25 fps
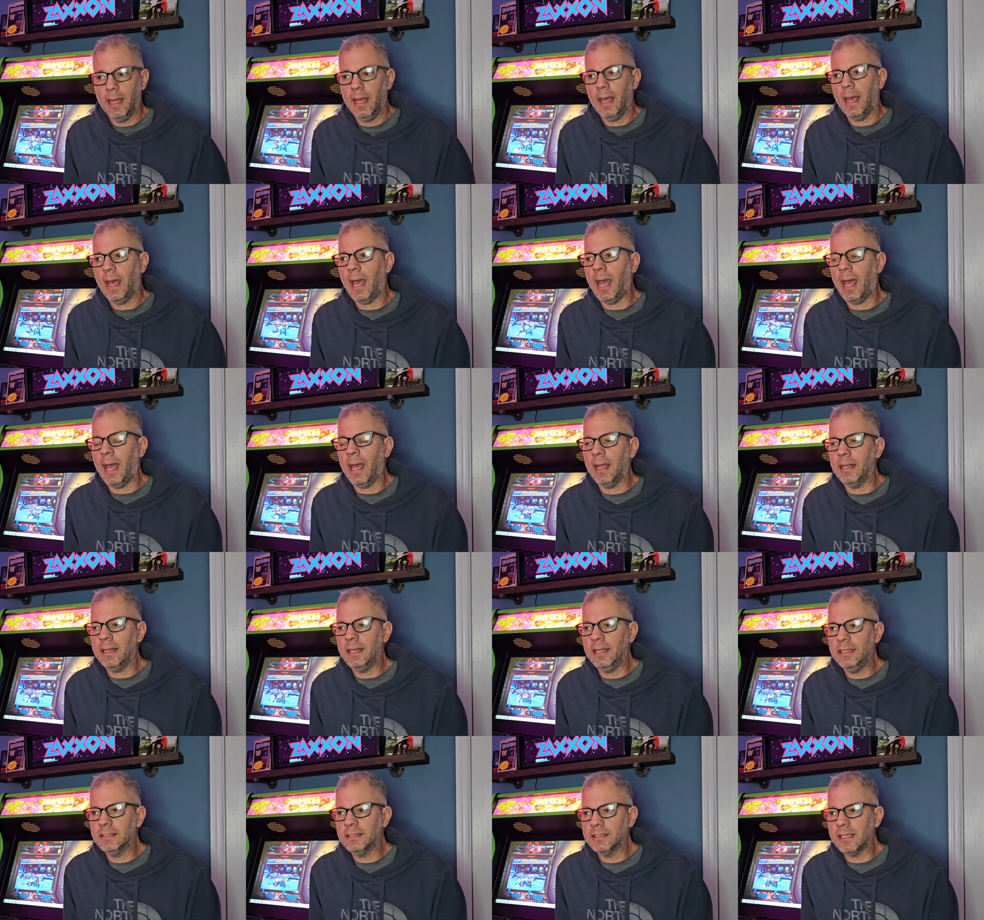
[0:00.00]
and
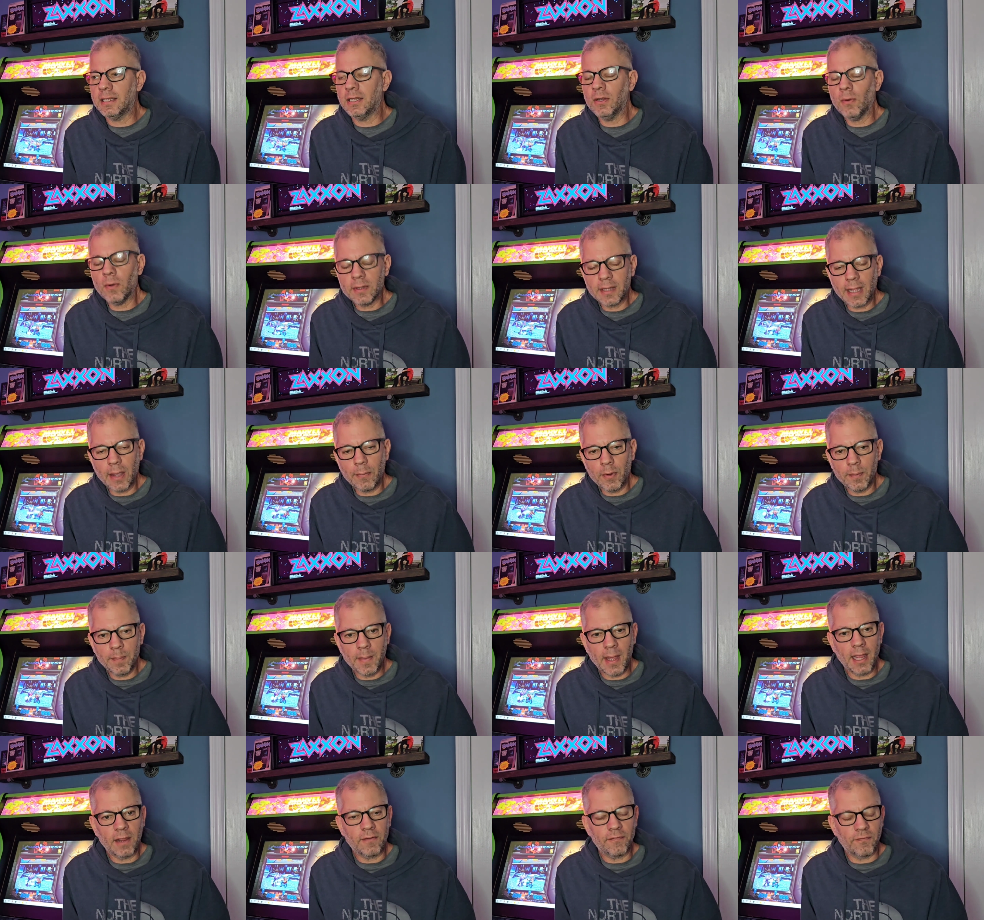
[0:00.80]
he said, you know what, that would
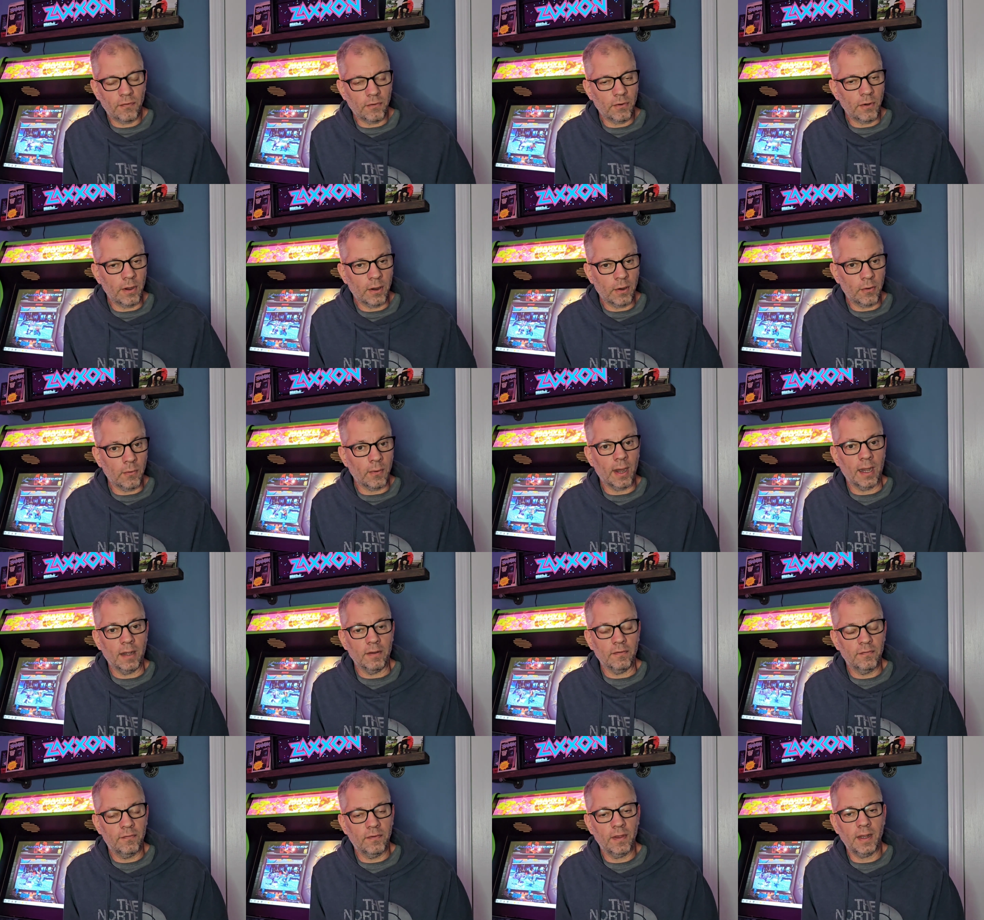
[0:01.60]
make for a
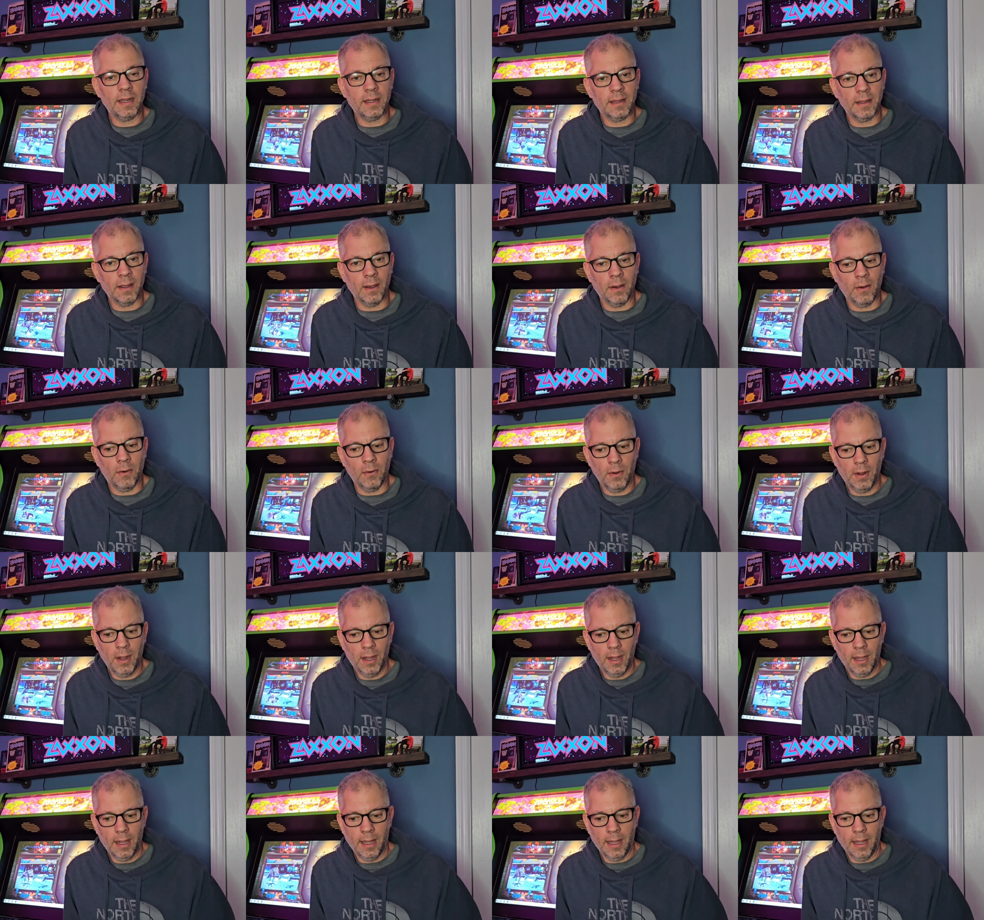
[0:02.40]
great video.